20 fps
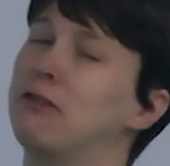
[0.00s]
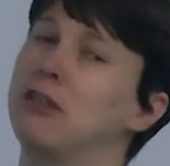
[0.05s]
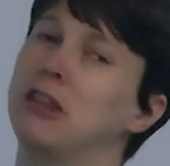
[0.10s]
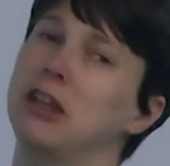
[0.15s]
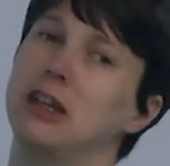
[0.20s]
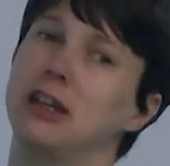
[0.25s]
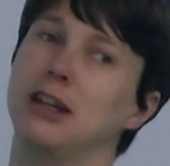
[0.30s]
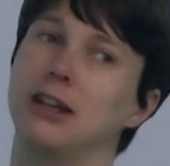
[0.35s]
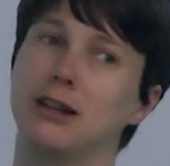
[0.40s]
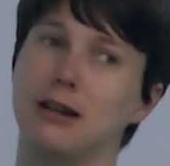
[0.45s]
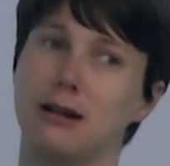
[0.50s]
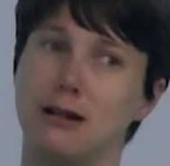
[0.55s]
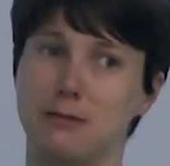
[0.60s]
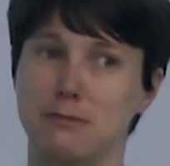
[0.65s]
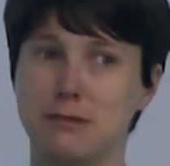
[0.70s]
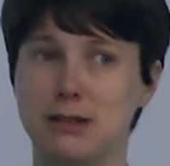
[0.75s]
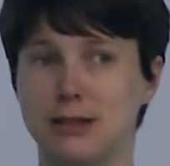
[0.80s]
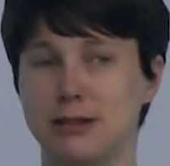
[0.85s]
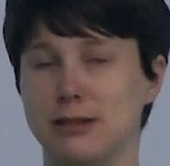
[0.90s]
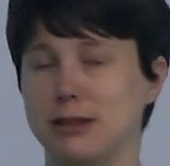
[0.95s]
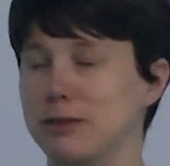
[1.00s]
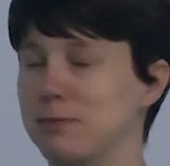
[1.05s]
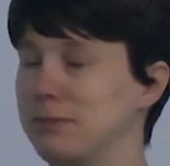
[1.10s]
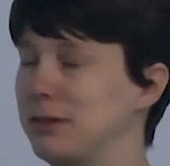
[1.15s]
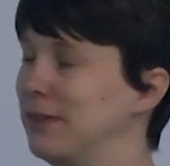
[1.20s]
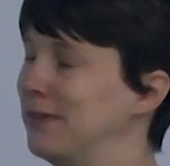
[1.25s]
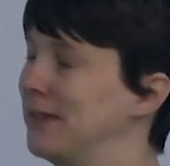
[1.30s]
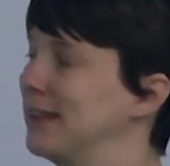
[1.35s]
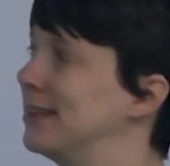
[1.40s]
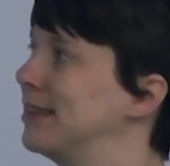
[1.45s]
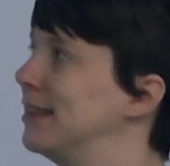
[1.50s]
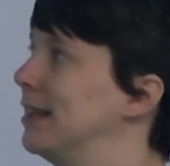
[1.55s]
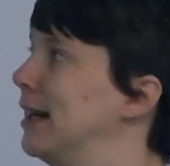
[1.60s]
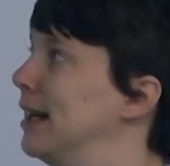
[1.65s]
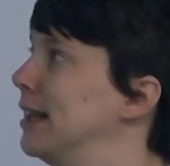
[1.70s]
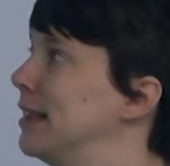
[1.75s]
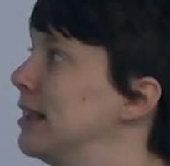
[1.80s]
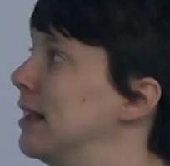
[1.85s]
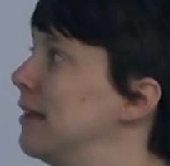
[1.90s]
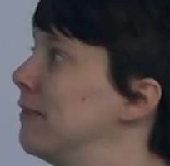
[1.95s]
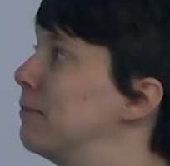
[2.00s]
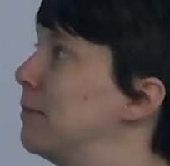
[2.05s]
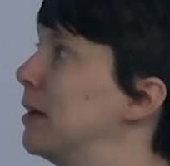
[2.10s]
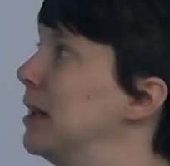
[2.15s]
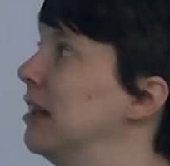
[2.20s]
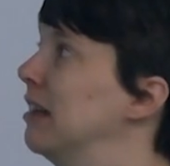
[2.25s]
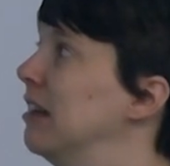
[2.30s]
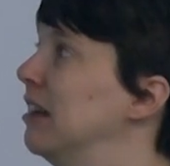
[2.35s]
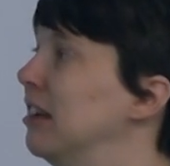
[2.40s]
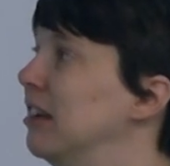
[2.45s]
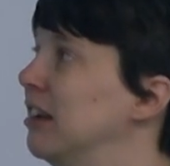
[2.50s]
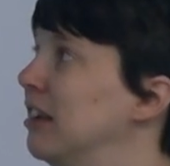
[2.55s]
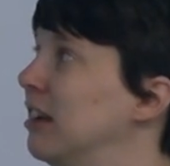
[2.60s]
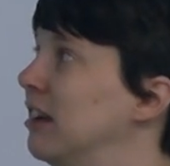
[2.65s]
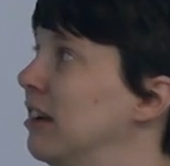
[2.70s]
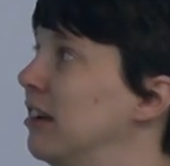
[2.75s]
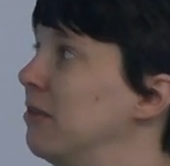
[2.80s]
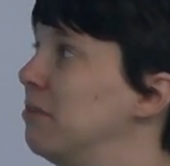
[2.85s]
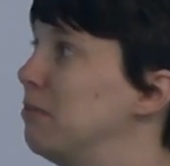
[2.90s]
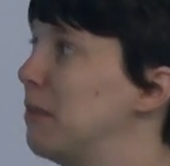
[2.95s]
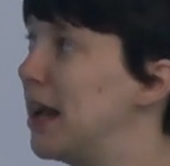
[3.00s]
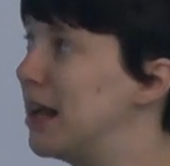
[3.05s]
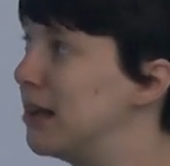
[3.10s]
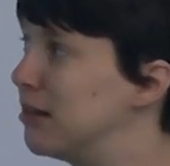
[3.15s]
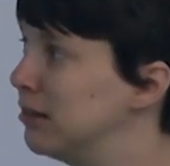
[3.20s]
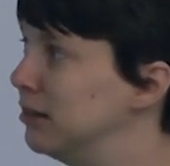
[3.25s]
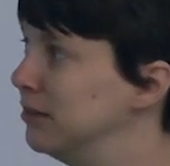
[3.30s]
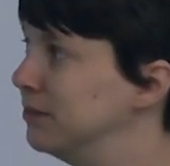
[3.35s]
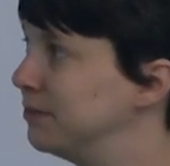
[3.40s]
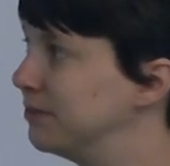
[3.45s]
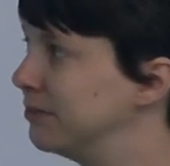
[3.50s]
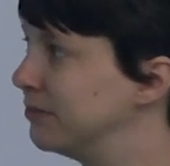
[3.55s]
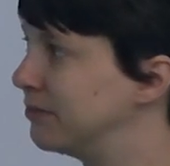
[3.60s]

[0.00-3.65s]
the garments on the previous slide have been made on.